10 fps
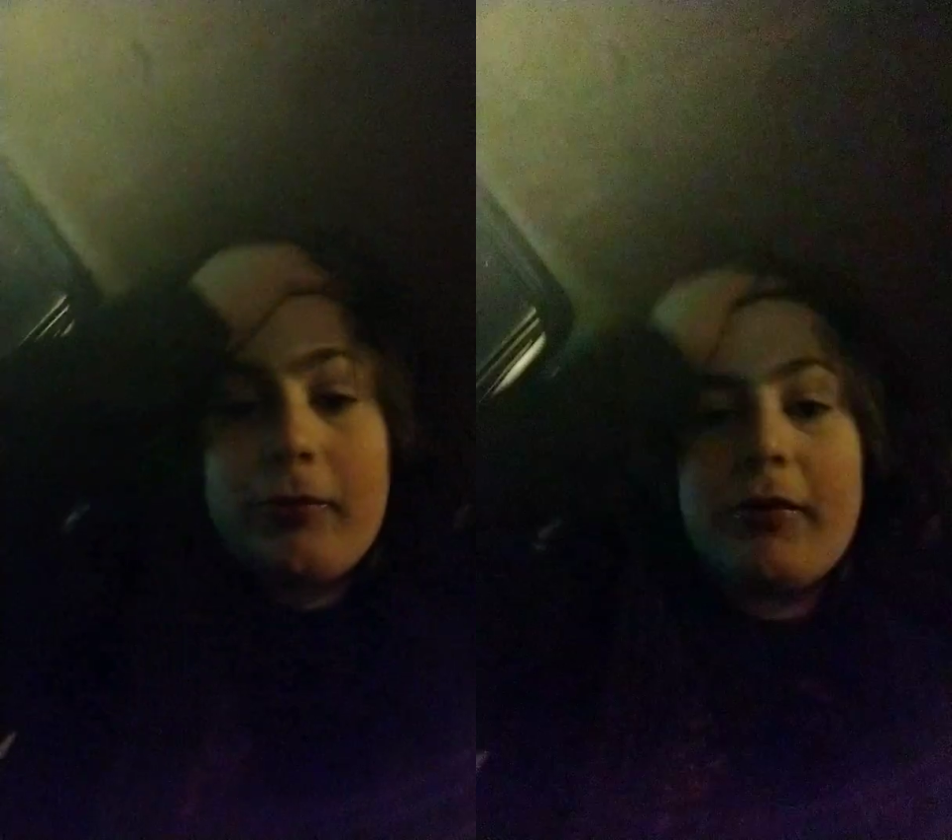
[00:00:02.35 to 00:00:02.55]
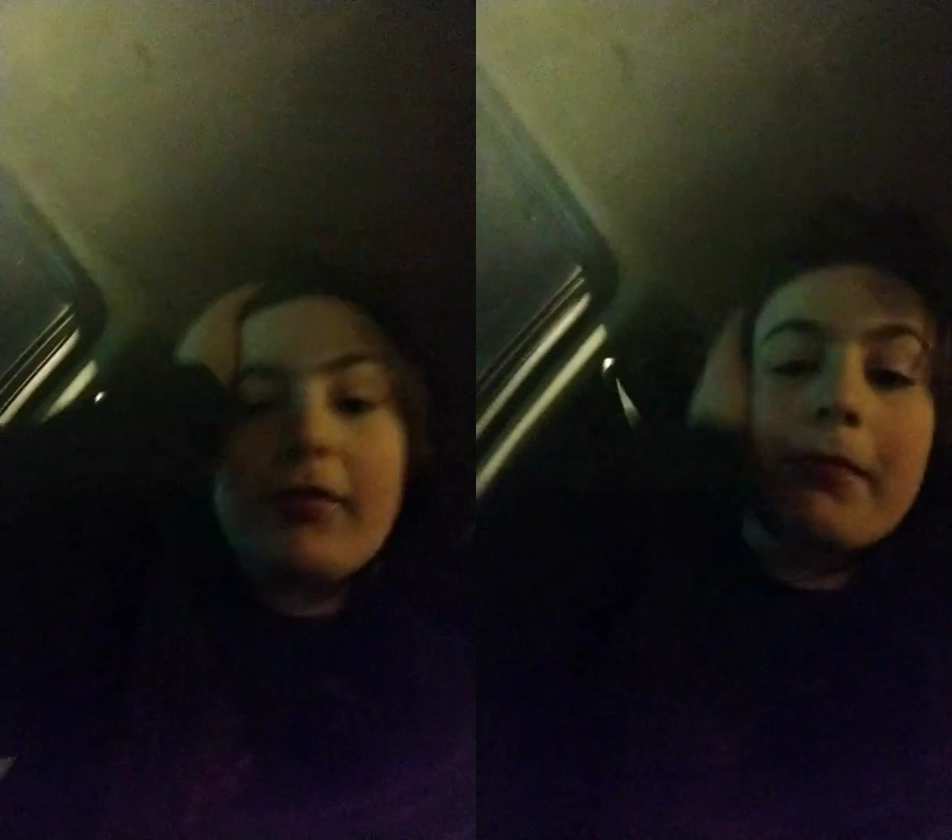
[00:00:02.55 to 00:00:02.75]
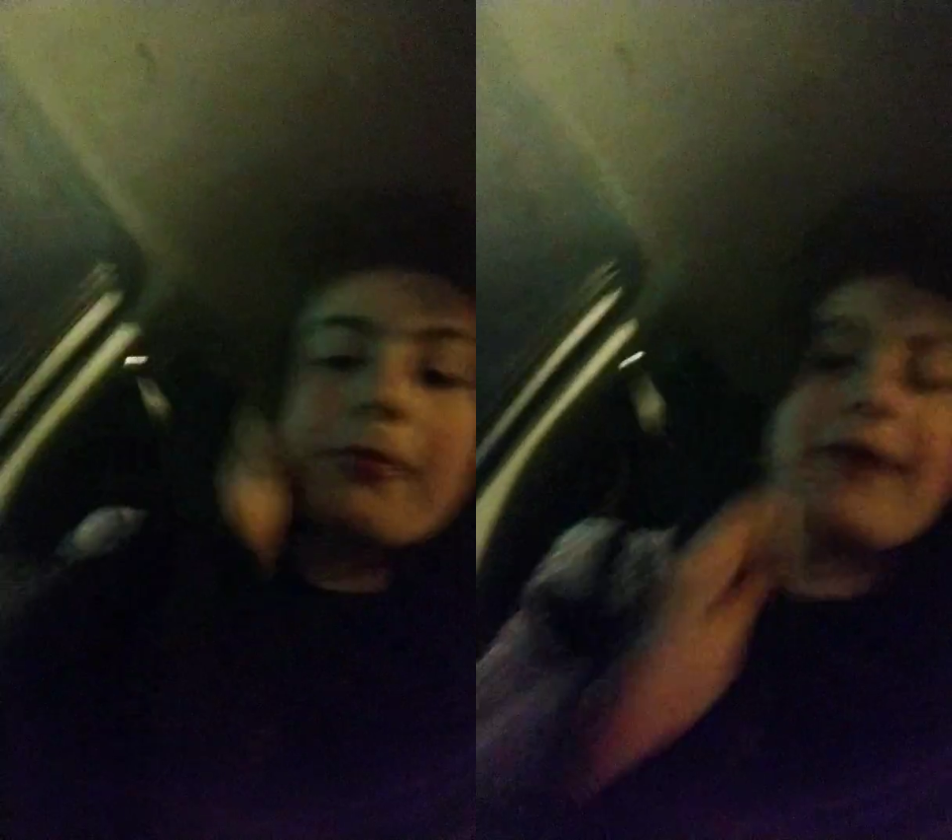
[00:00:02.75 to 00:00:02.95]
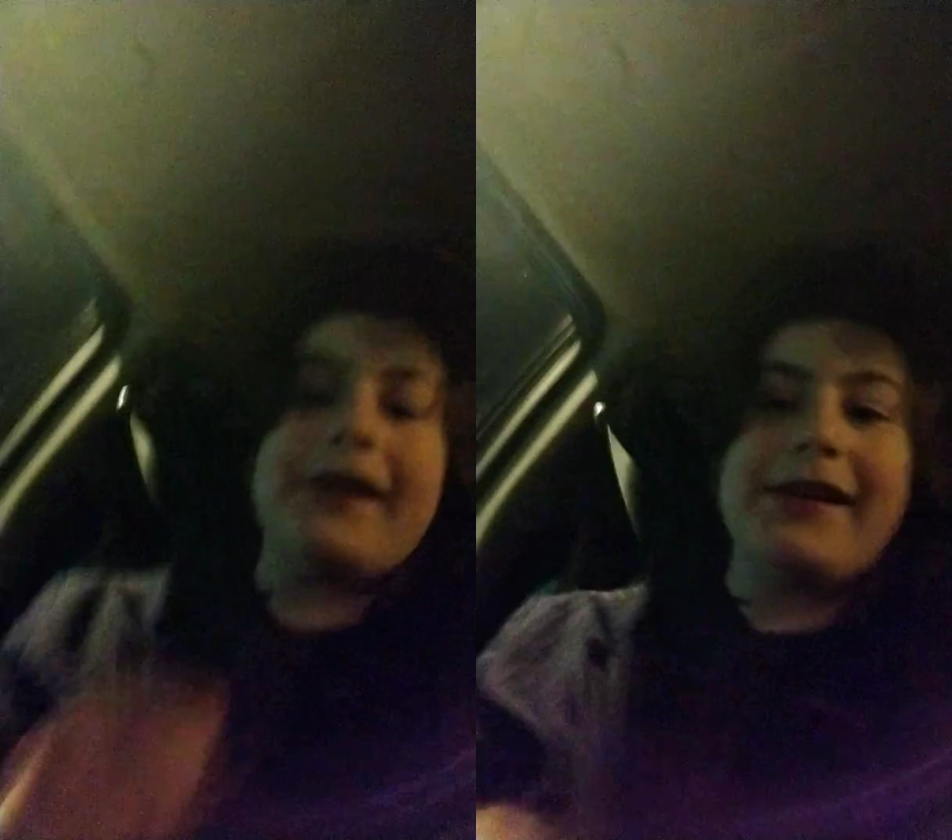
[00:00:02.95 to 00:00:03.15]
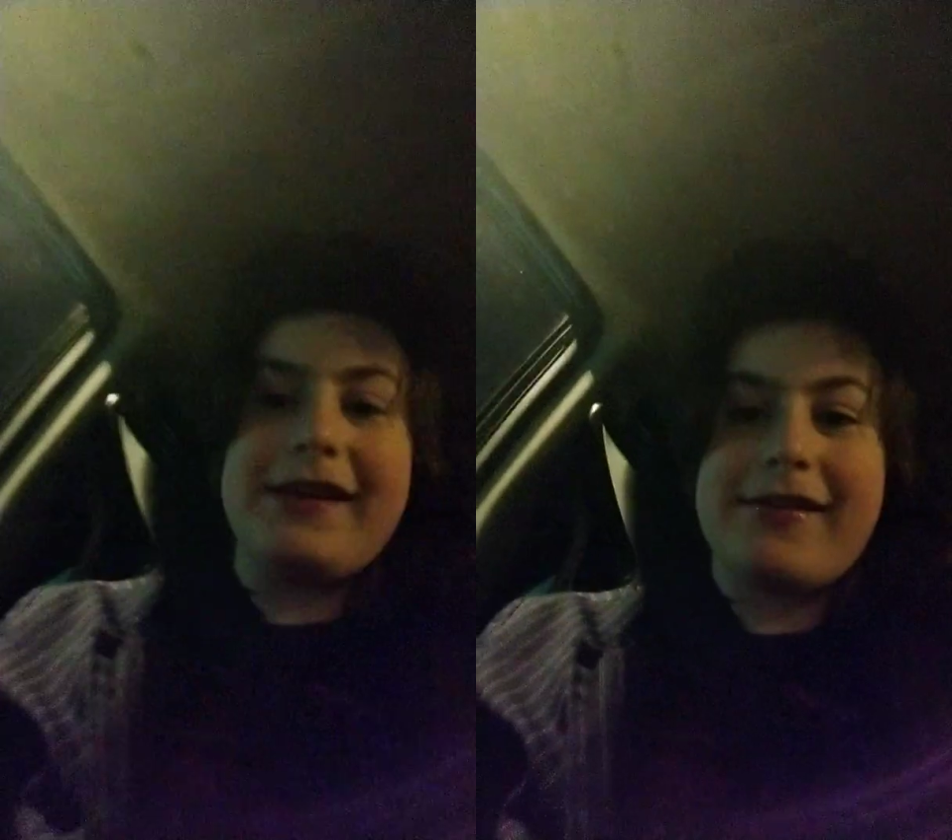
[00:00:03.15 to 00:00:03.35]
was a pretty
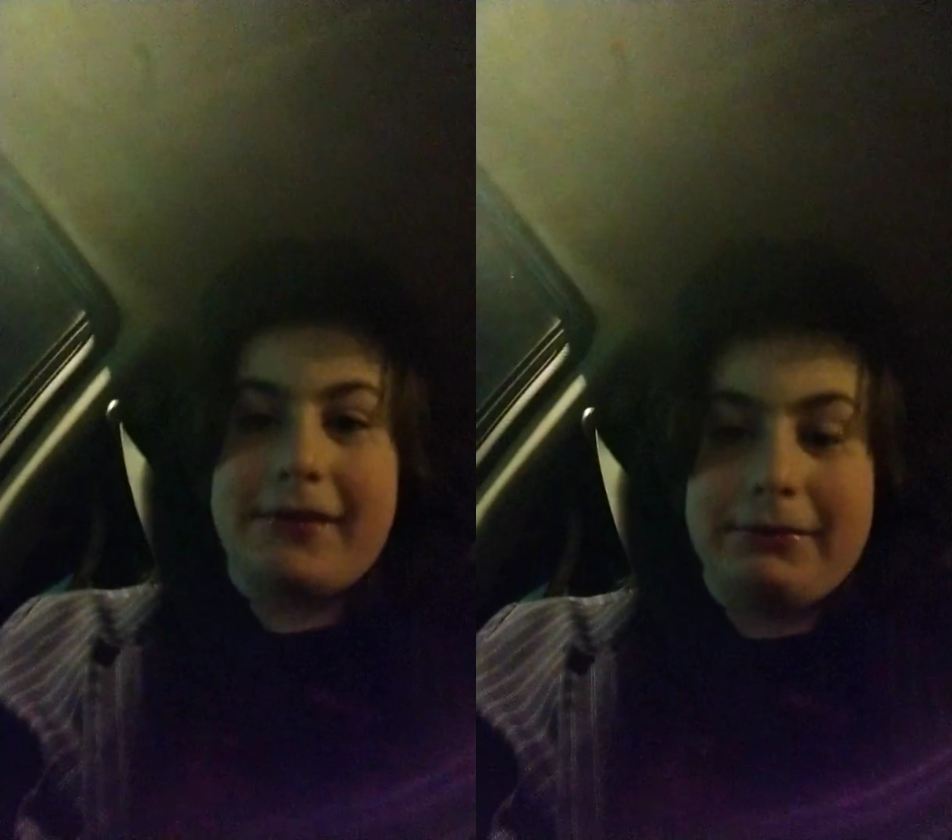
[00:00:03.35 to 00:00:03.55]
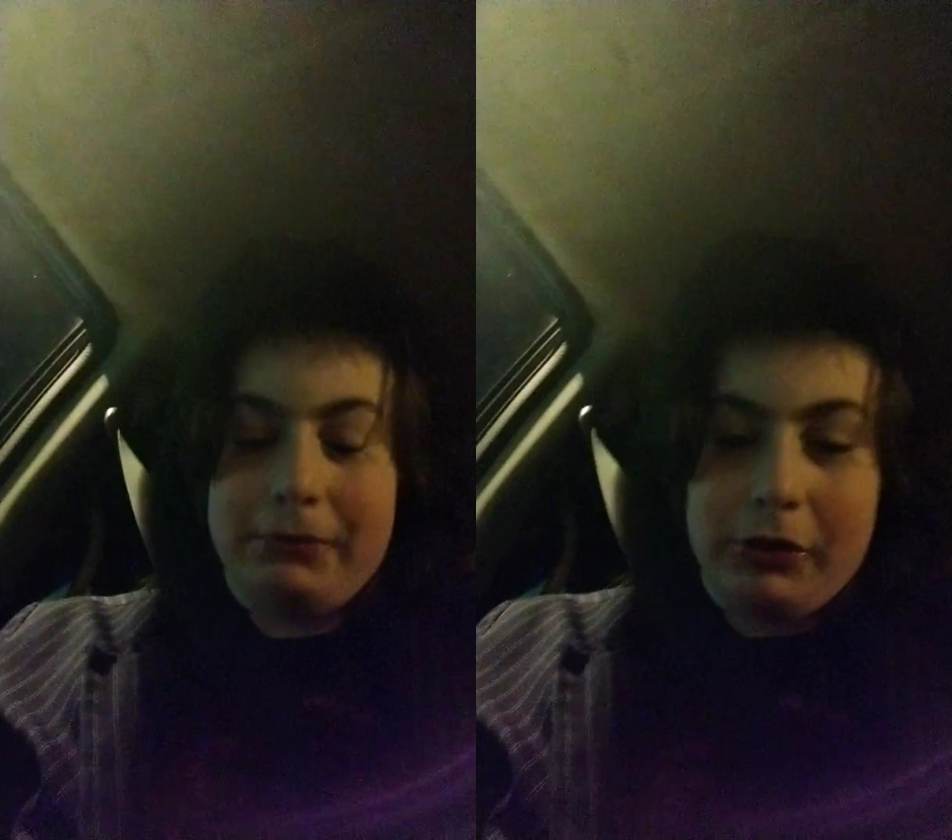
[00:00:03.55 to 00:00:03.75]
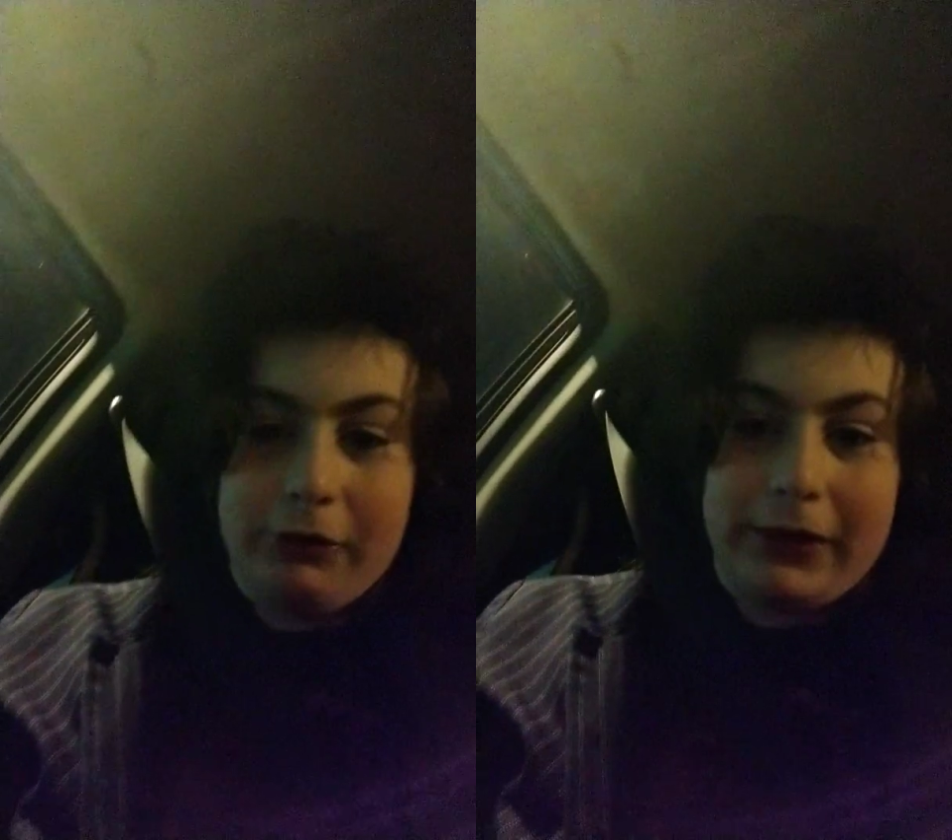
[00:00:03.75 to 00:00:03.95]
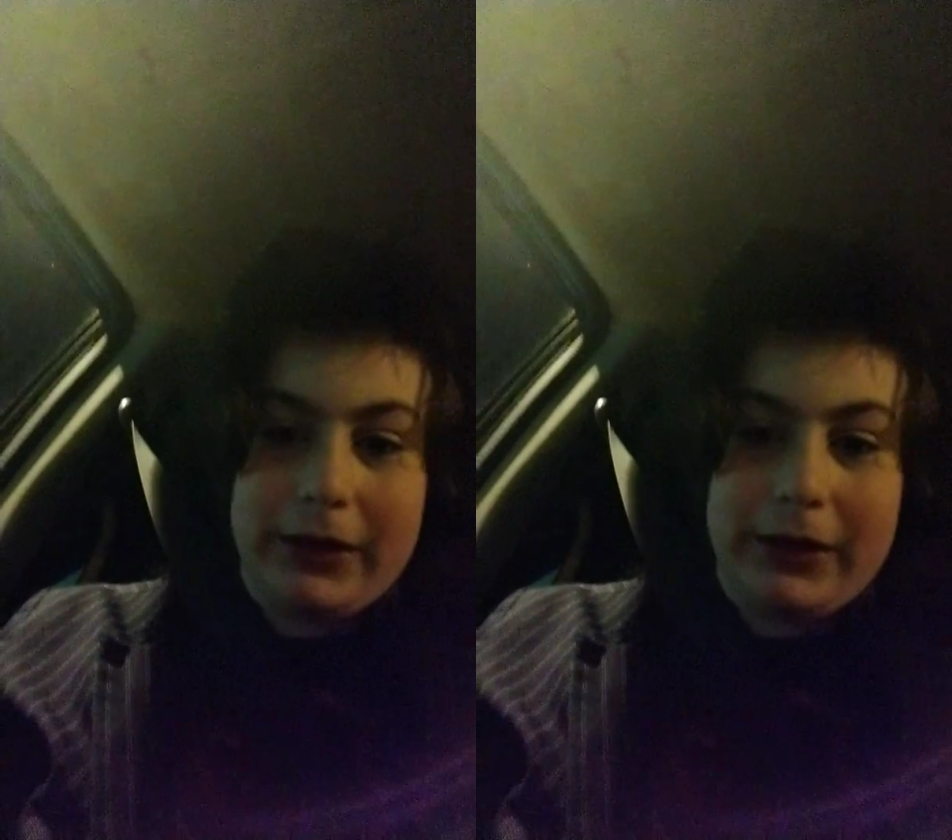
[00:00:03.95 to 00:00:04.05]
decent movie.